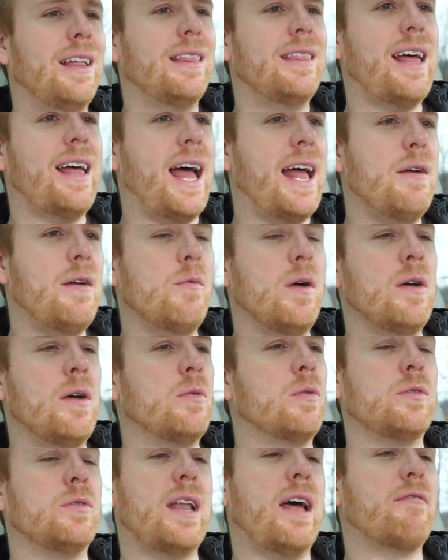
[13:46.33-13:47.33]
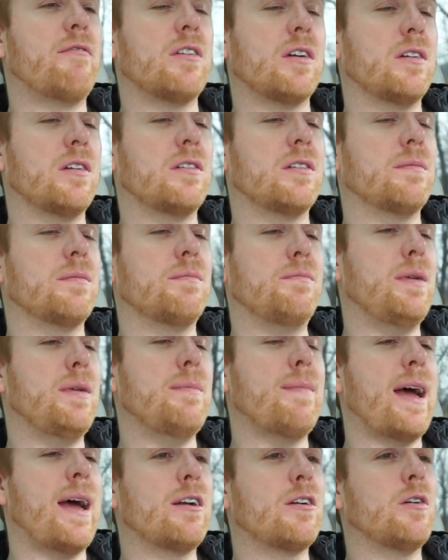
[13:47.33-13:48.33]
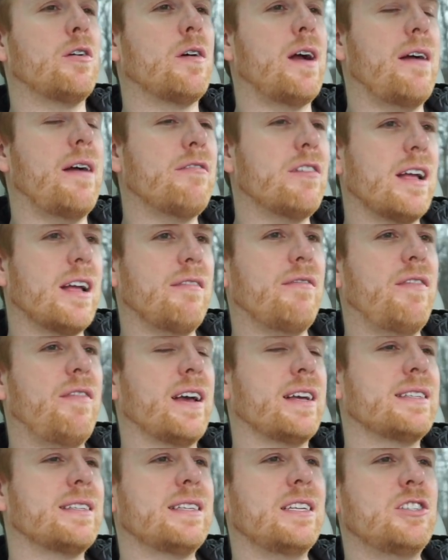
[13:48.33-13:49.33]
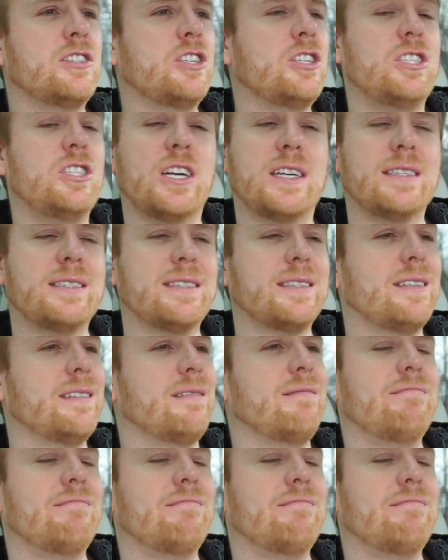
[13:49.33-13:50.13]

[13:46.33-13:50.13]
that it'll never be better or ever get fixed. And she just